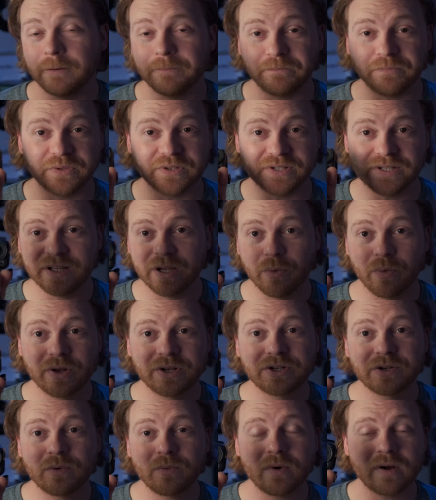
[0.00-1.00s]
This is the
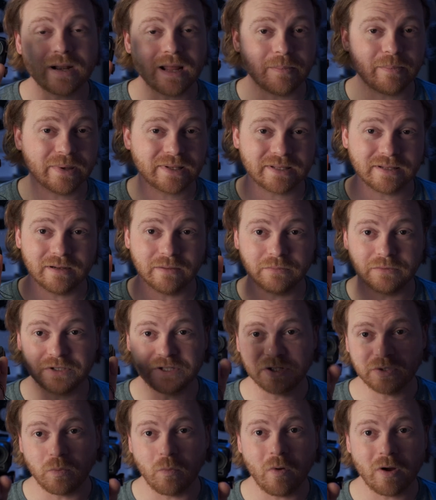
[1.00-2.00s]
original one. I picked it up with
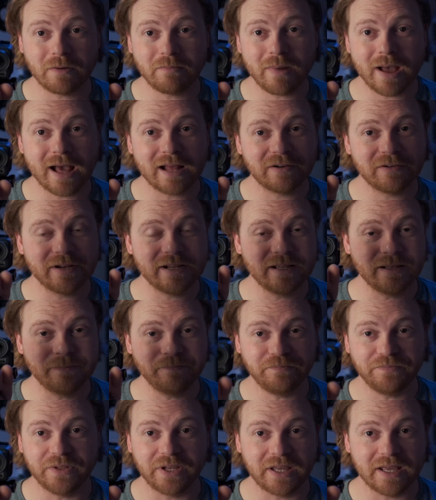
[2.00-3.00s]
just one battery
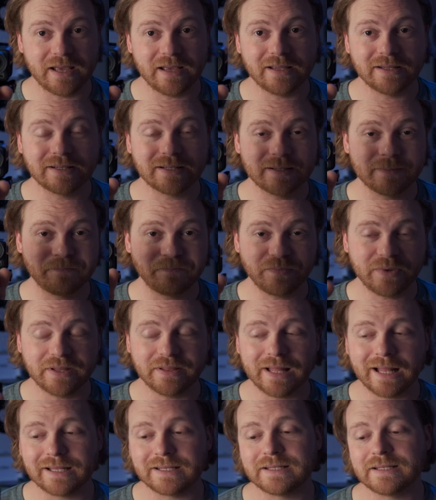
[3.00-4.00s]
in the case, and
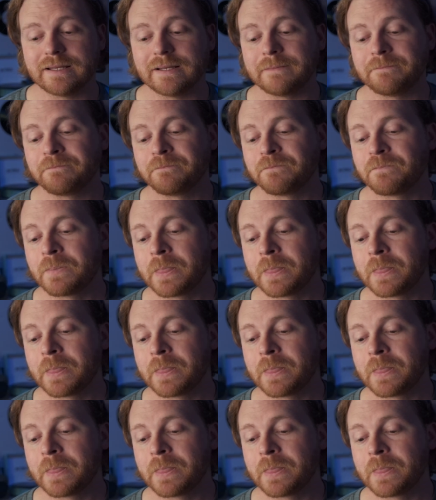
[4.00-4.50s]
that's it.